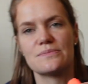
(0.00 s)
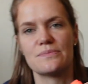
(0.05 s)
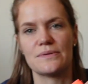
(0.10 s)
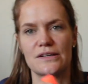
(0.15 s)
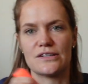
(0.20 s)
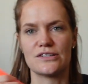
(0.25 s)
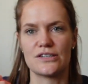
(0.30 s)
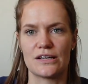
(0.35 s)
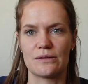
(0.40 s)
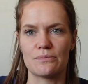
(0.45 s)

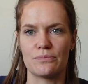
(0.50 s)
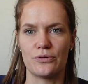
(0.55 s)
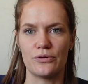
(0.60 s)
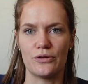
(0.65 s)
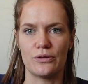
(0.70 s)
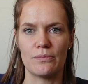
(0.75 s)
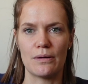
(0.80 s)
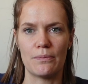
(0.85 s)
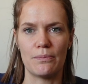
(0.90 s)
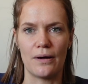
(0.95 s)
because she can pull
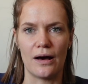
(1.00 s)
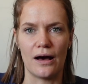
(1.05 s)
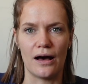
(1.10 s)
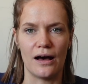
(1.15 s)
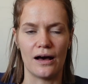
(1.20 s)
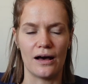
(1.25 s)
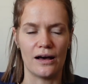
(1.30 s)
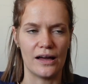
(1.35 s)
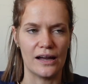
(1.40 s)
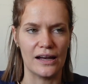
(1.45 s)
them
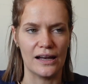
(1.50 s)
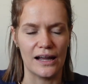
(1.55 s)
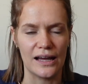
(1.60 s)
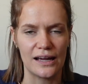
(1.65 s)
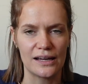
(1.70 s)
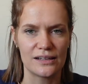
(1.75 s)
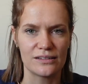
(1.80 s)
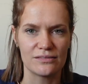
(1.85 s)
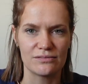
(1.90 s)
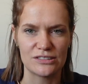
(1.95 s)
apart, and
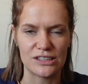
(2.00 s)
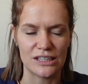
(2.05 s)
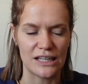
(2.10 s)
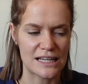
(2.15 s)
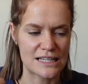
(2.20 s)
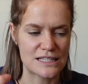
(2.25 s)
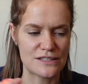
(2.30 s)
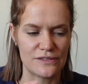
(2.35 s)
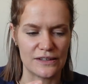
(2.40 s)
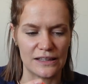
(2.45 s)
like she
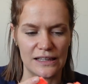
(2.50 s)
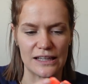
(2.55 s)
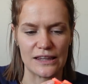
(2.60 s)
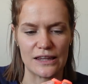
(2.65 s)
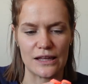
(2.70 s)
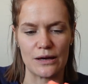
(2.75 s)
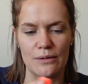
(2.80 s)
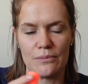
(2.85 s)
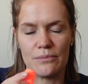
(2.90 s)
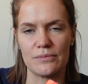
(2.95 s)
likes feeling
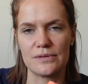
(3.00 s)
them,